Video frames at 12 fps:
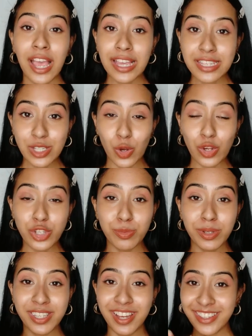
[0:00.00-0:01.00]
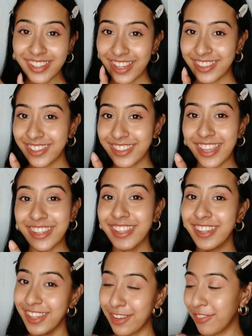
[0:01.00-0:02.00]
is going to be none other than
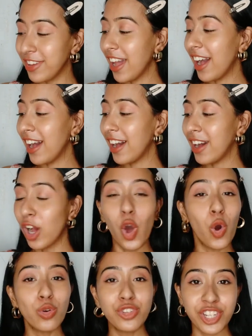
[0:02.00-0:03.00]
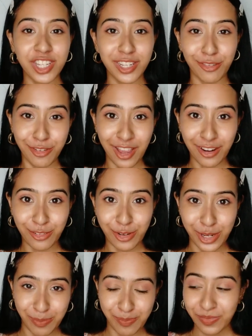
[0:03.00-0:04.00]
the Nivea O G Nivea
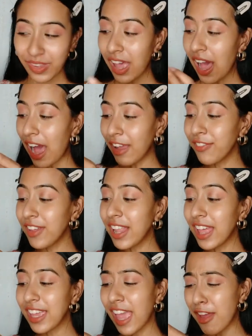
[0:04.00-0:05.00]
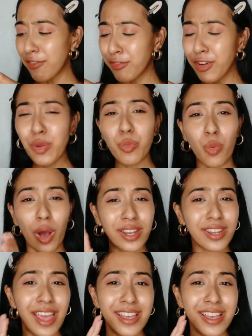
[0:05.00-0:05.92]
cream. I feel like everyone